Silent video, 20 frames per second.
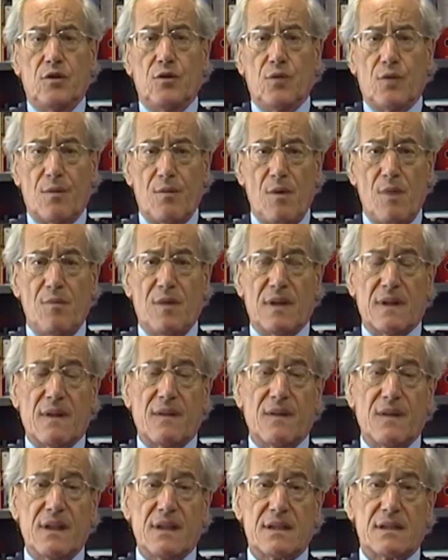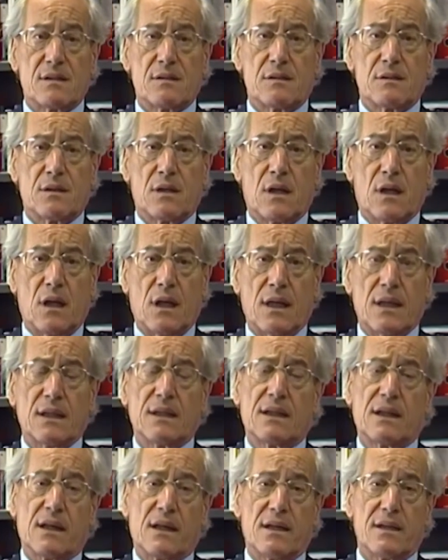You remember that this
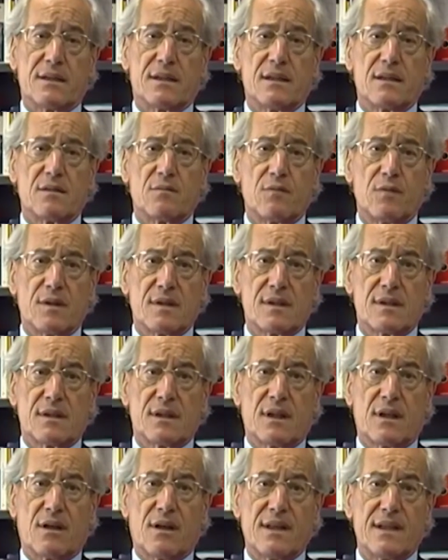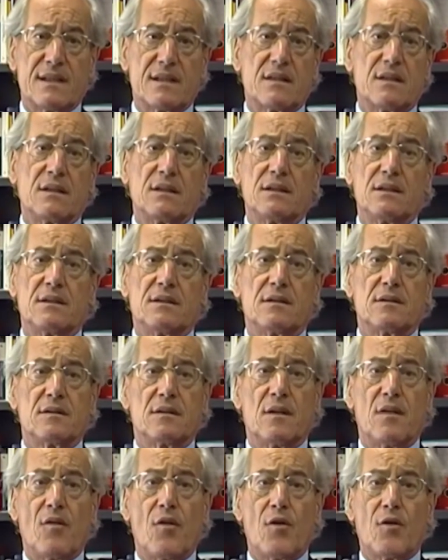current crisis was christened
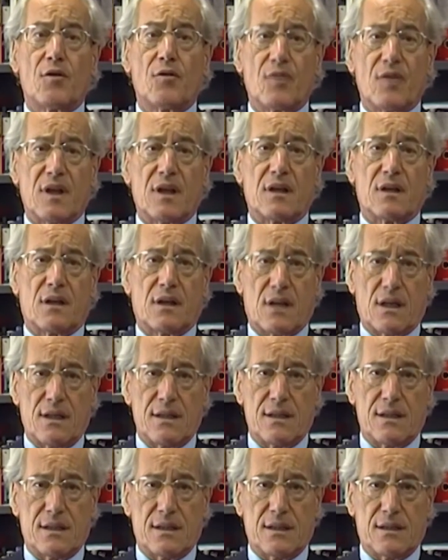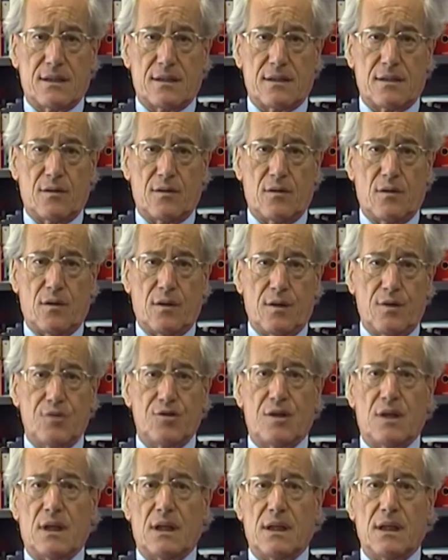the Greek crisis
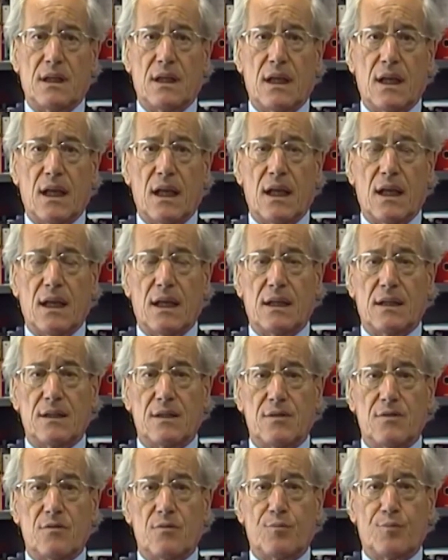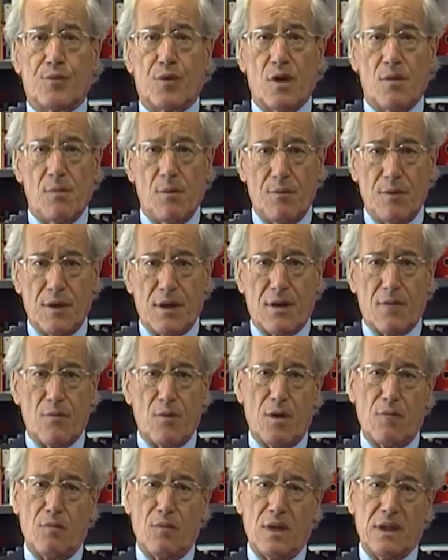originally, and you probably
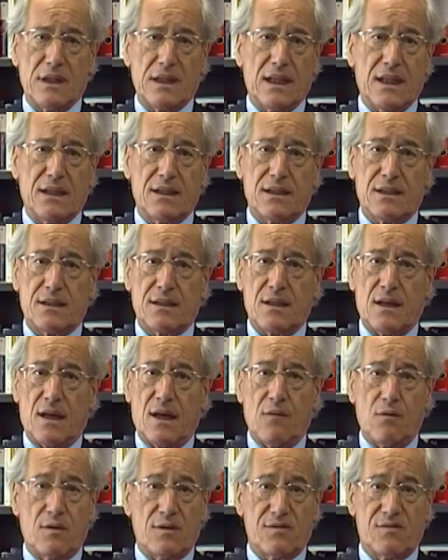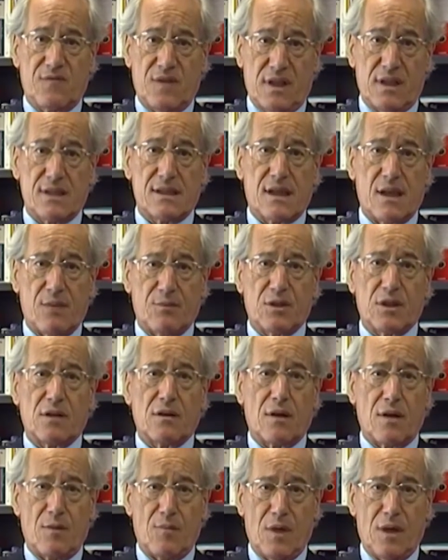remember that I was very
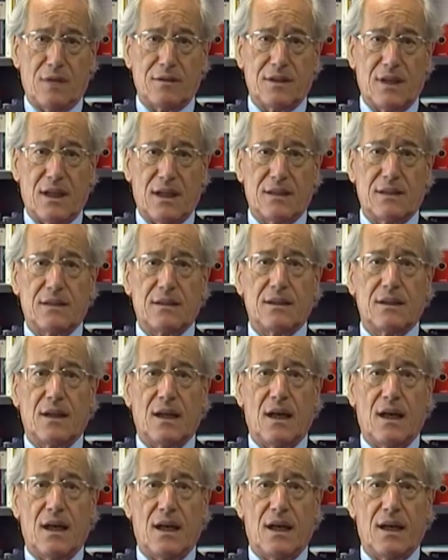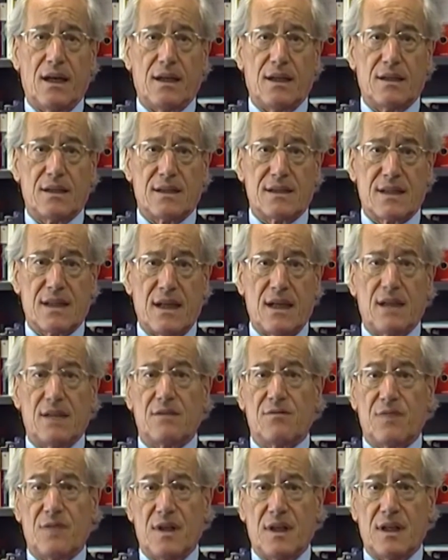skeptical about that. I
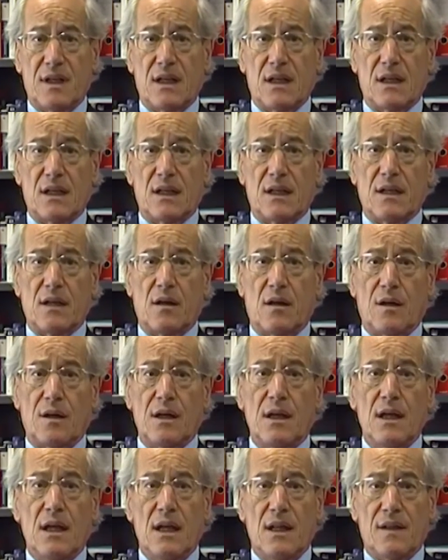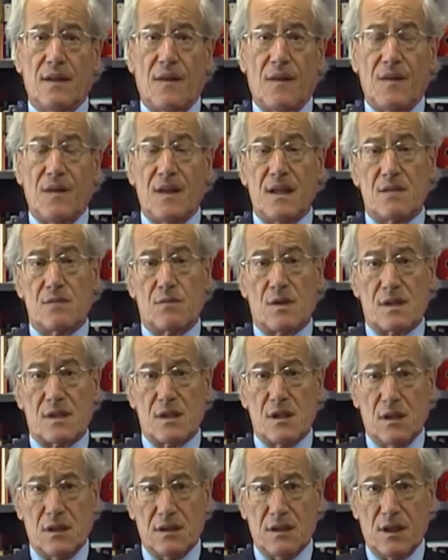said very early on that this
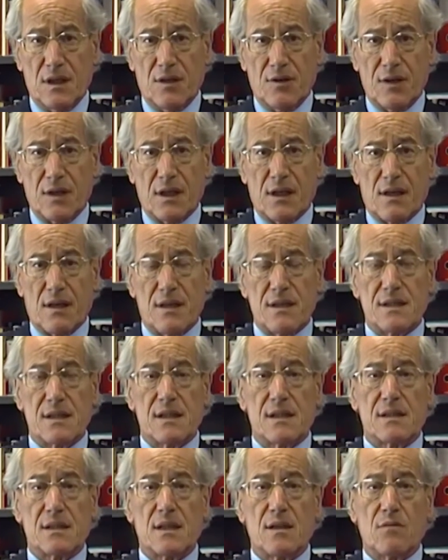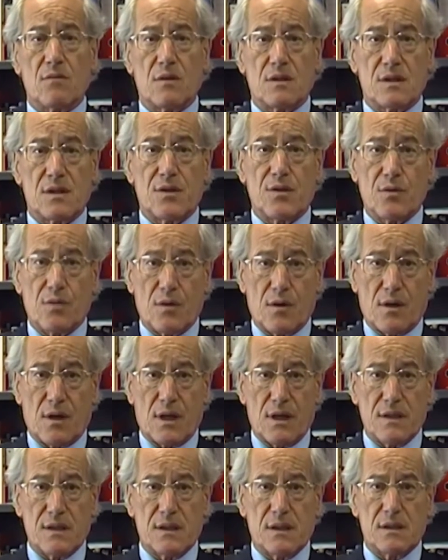was not a Greek crisis, it was a euro
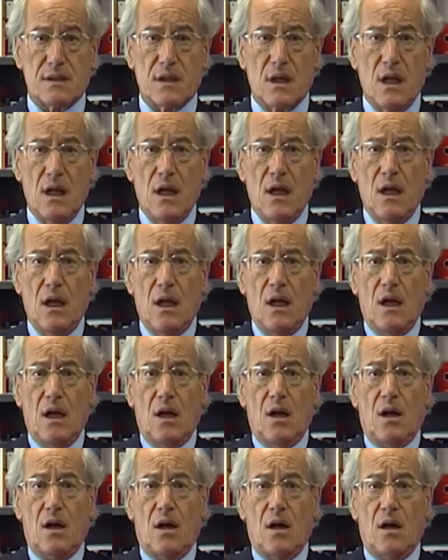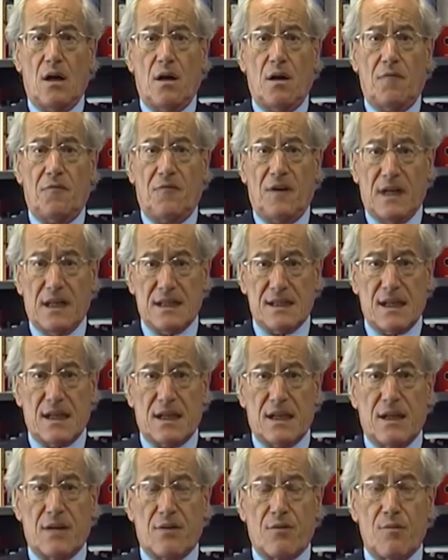crisis. Far as
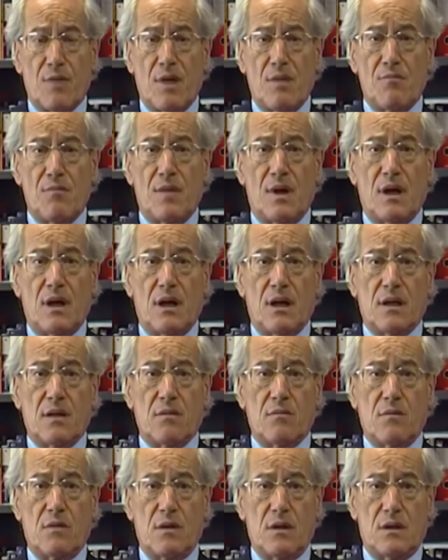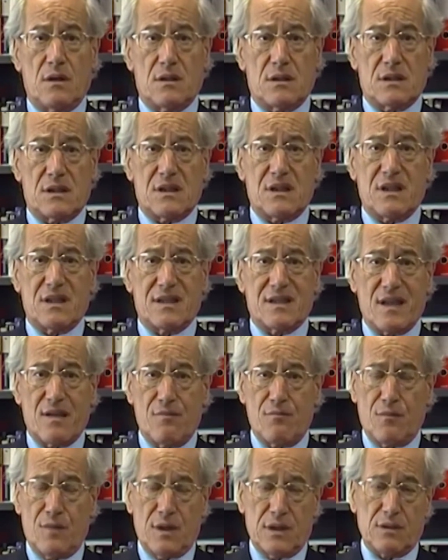I can remember, it was
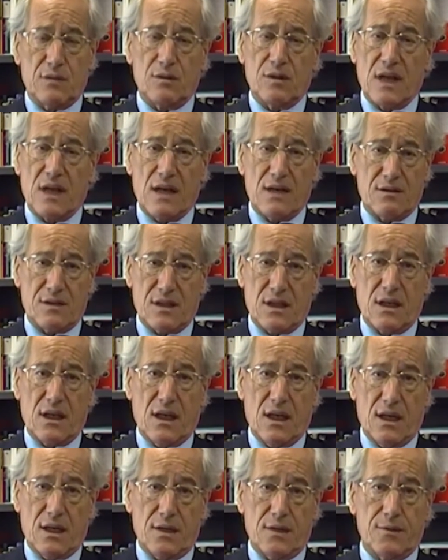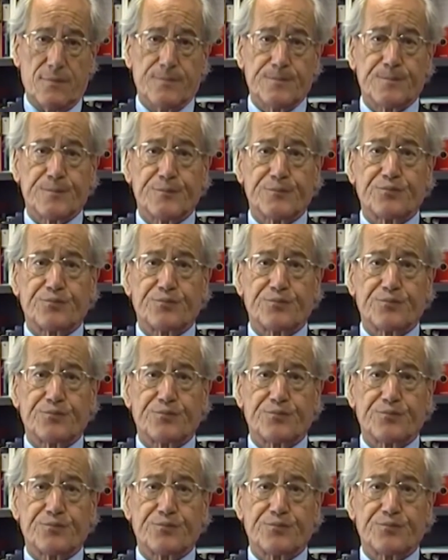December 2009,